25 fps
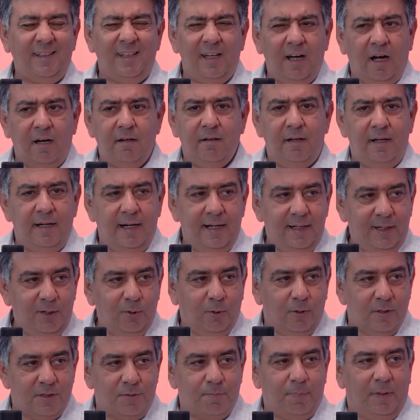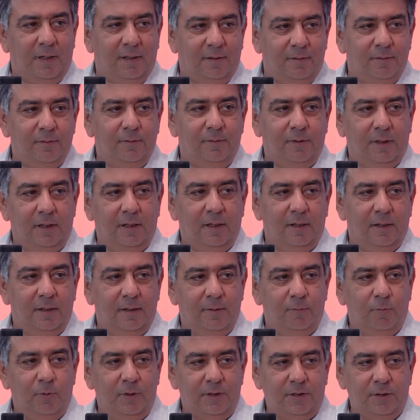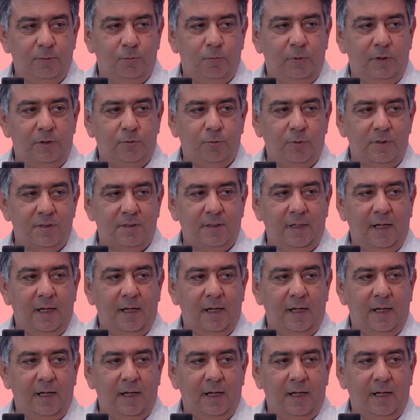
think 180 horsepower, which was the...